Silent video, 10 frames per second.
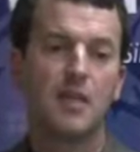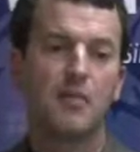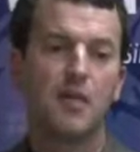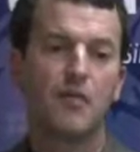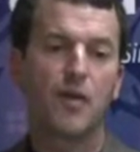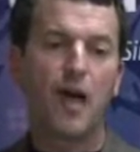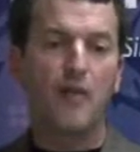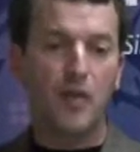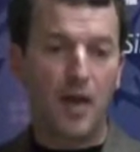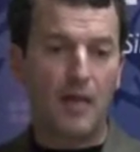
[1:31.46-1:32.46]
But for an
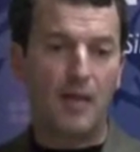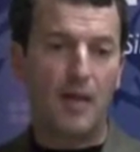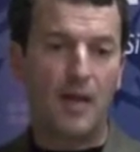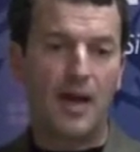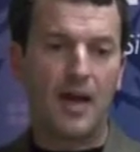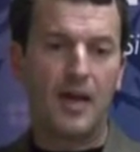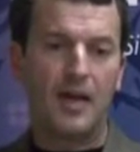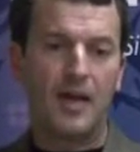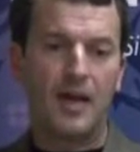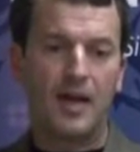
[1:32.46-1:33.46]
awful
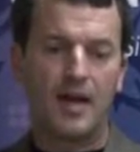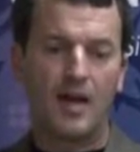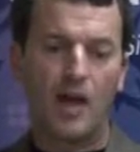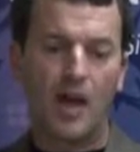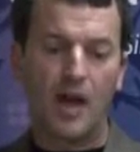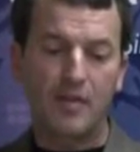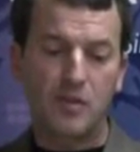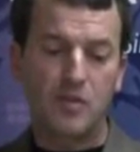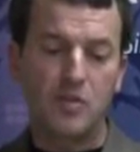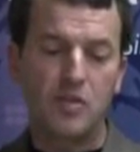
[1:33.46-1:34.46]
lot of
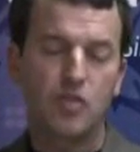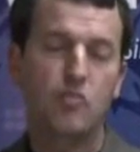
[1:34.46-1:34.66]
users,